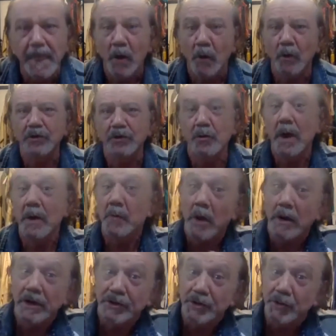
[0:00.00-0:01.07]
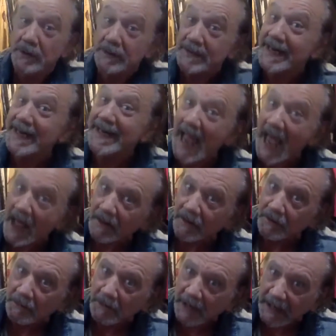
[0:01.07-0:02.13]
or do I want to do it in a
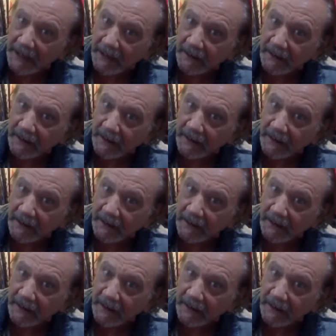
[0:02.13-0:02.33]
gallery?